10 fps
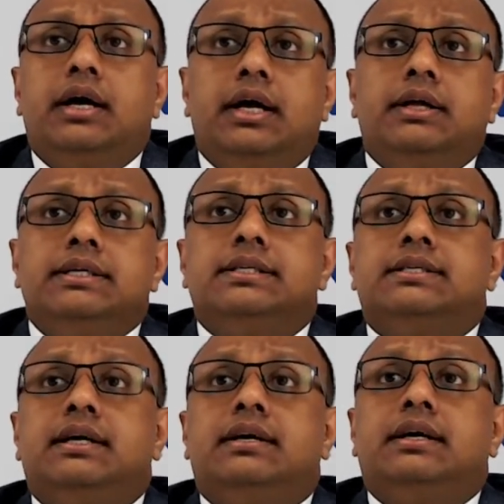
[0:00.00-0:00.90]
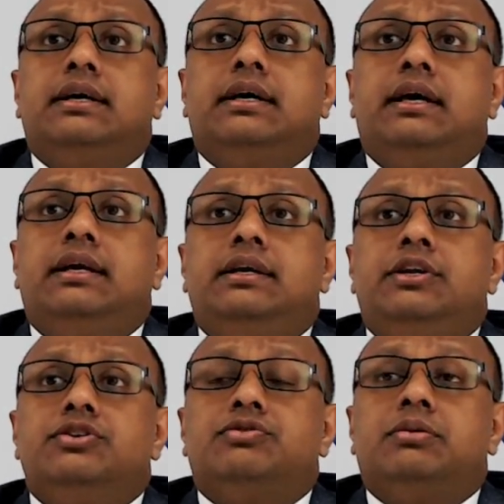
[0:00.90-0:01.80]
is there any
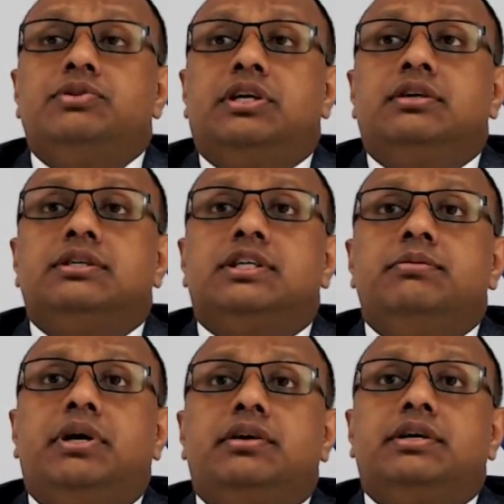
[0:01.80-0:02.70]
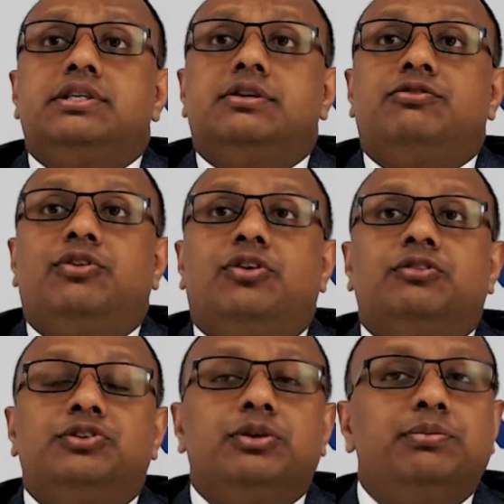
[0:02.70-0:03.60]
news from general skill migration for
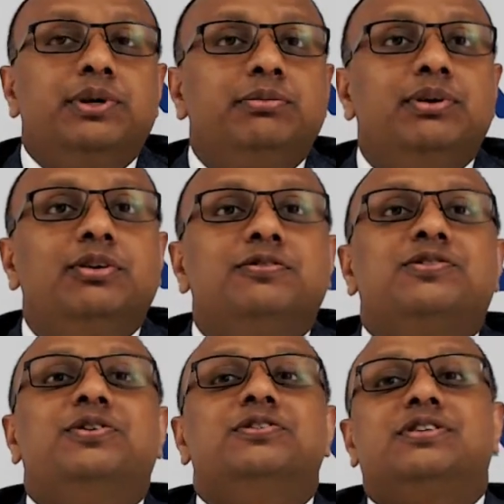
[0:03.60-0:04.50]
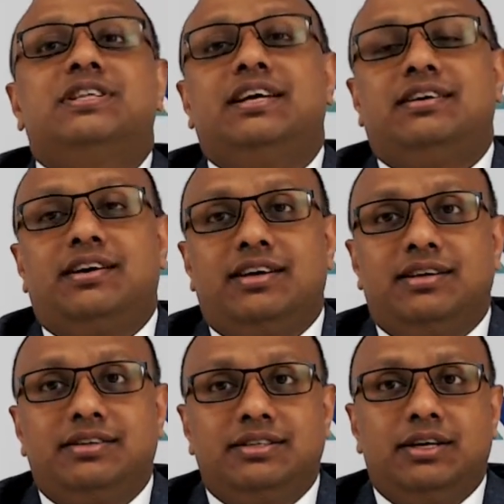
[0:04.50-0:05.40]
offshore people? Of course, there
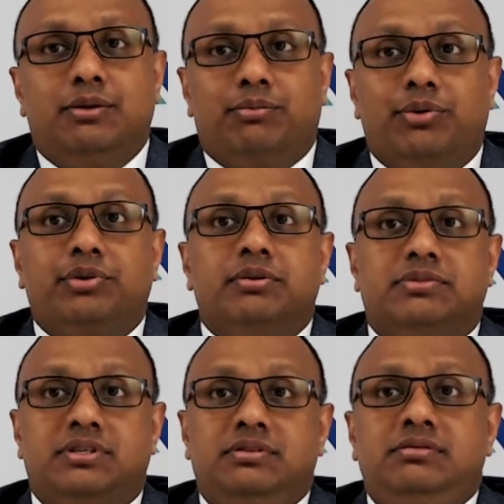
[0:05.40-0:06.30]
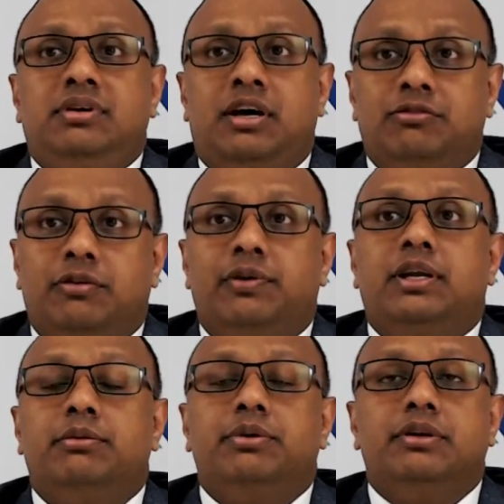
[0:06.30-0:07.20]
are programs now
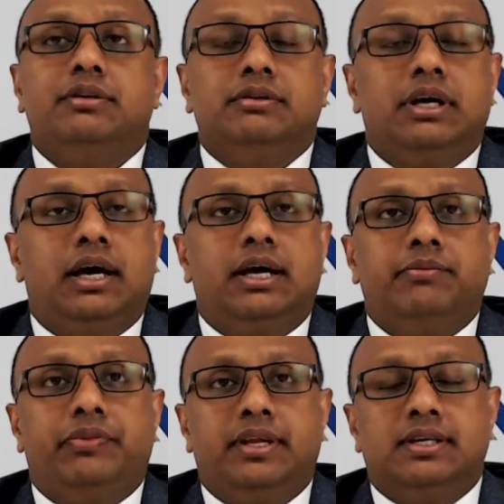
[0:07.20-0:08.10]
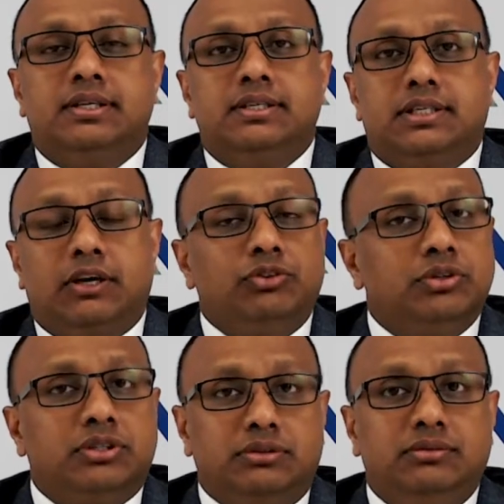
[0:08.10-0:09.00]
available in South
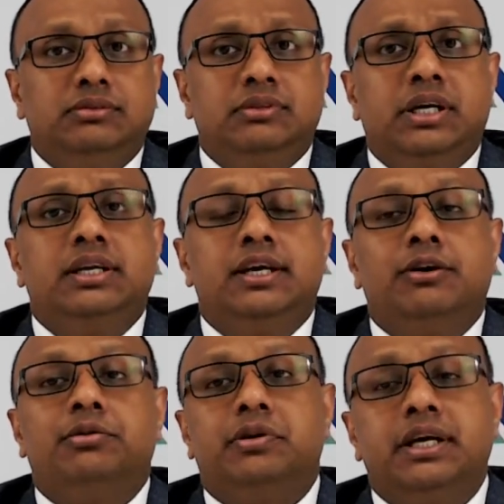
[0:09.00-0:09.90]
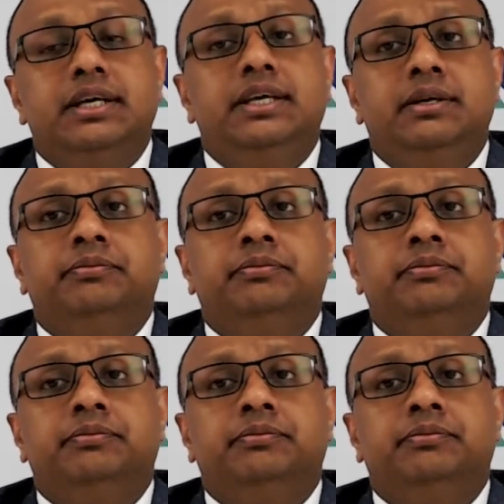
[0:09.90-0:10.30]
Australia already.